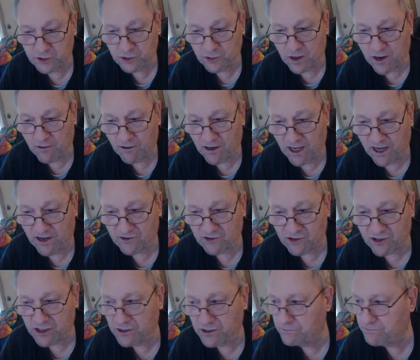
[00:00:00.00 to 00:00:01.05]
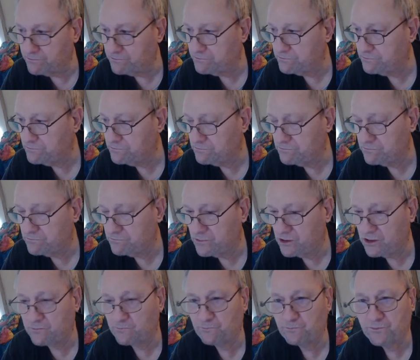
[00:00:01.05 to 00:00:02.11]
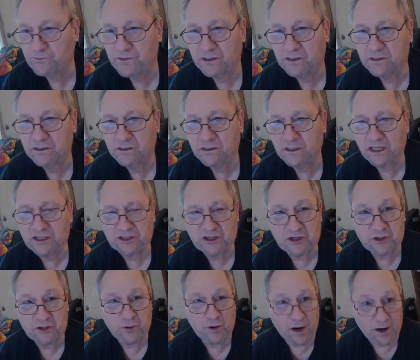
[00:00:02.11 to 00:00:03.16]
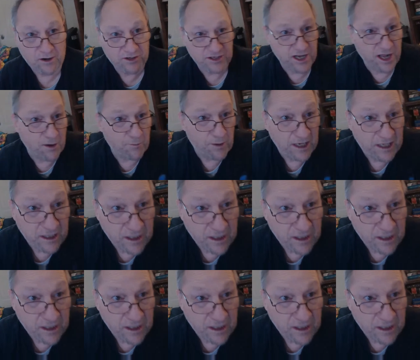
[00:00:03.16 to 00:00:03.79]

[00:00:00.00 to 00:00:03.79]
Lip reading: 2 hour live stream. Well, less than 2 hours now,